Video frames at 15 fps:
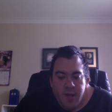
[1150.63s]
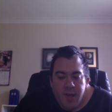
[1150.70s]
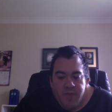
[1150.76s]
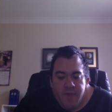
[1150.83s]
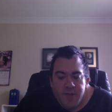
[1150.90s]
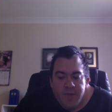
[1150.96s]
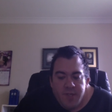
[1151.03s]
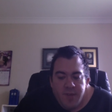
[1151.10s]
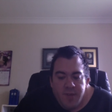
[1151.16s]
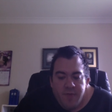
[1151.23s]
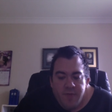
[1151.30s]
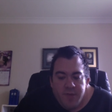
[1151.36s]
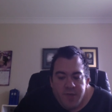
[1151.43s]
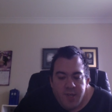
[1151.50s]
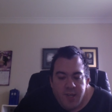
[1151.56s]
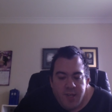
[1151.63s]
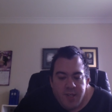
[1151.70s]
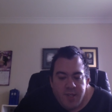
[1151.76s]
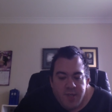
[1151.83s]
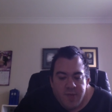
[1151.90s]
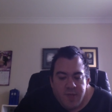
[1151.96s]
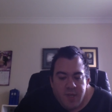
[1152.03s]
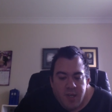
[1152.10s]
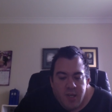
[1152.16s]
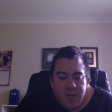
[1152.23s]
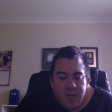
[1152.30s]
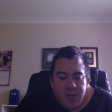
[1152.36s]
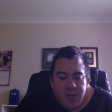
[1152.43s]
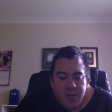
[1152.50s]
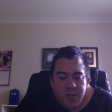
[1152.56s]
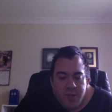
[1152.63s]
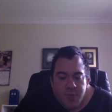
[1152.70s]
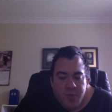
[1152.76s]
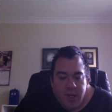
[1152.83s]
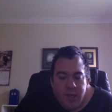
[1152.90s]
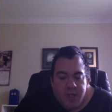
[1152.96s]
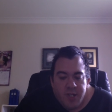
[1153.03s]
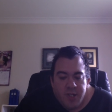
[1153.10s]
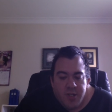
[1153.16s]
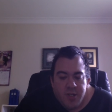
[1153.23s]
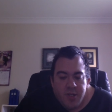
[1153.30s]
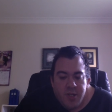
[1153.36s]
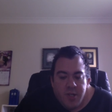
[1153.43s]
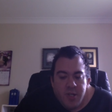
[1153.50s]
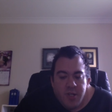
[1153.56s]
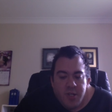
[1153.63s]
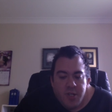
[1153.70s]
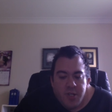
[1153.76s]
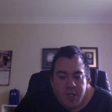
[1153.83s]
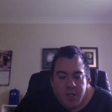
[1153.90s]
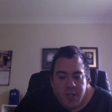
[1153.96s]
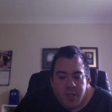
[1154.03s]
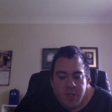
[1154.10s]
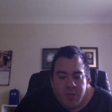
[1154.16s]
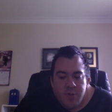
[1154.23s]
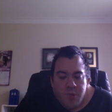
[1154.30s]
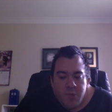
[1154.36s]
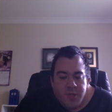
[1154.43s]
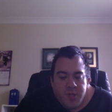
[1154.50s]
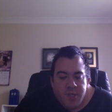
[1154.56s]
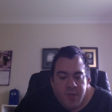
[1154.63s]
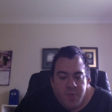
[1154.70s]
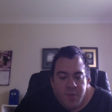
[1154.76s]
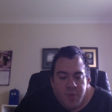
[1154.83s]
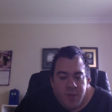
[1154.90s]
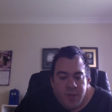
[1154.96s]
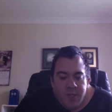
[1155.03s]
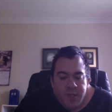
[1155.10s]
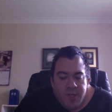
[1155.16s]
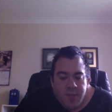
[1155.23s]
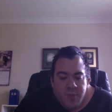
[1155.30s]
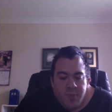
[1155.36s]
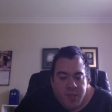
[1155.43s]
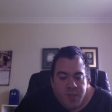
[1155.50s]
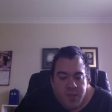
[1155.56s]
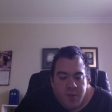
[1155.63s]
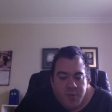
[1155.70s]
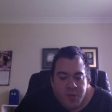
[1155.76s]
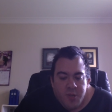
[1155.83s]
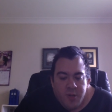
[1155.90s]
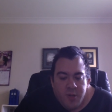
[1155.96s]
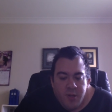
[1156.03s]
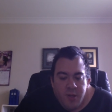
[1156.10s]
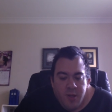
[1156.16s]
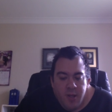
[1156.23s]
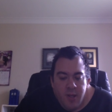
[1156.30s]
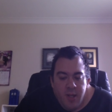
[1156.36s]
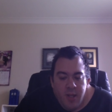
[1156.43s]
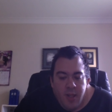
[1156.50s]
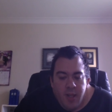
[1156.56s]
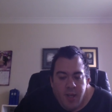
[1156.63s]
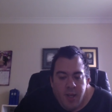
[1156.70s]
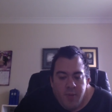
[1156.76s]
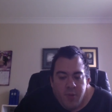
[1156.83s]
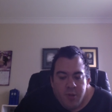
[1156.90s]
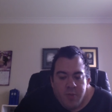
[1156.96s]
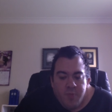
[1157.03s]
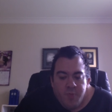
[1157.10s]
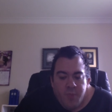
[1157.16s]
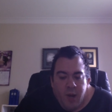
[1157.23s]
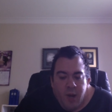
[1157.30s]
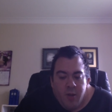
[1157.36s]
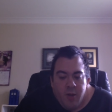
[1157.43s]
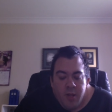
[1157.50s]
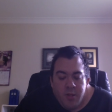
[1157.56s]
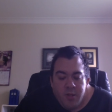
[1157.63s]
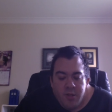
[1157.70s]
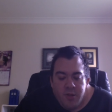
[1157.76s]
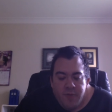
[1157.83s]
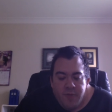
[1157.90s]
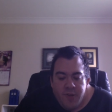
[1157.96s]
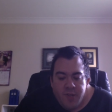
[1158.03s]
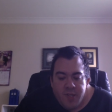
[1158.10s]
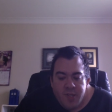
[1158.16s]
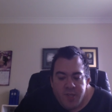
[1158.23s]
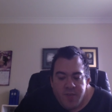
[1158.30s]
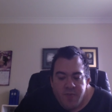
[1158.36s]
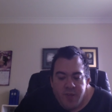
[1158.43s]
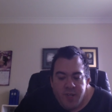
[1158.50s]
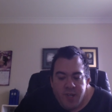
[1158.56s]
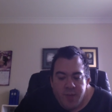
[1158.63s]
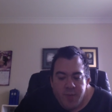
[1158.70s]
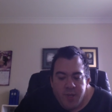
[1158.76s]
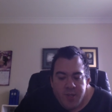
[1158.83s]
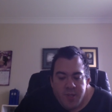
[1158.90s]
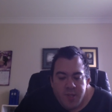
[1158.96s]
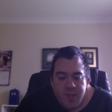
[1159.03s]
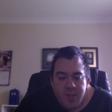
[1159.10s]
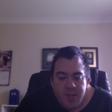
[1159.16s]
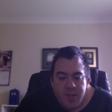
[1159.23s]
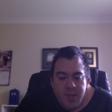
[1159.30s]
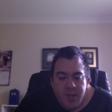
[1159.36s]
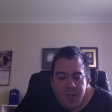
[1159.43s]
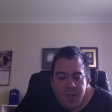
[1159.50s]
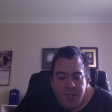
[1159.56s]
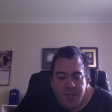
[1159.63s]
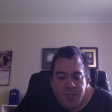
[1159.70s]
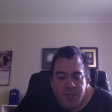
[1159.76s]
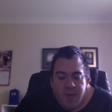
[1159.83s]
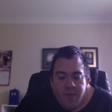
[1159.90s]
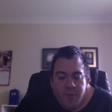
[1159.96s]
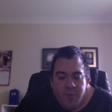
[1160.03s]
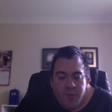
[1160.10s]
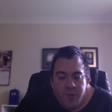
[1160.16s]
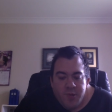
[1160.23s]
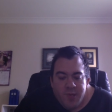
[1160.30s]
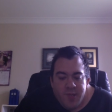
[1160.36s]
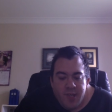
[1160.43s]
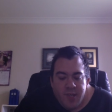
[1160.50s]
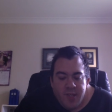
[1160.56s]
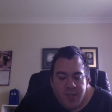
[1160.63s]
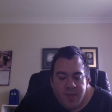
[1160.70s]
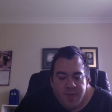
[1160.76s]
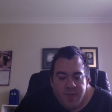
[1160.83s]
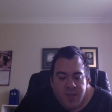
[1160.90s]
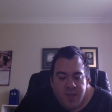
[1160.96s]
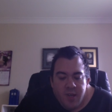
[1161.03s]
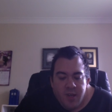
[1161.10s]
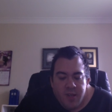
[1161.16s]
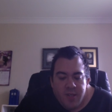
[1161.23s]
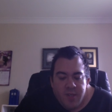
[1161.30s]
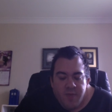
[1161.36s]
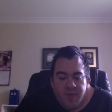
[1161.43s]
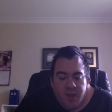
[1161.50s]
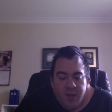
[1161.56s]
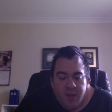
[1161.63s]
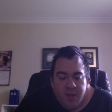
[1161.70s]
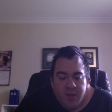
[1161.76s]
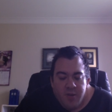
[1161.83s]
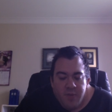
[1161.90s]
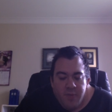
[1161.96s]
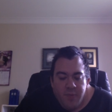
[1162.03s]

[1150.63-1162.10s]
After several seconds of silent contemplation, she clicked on what seemed to be the simplest option, labeled Parallel Universes for Dummies. Several more seconds of silence followed.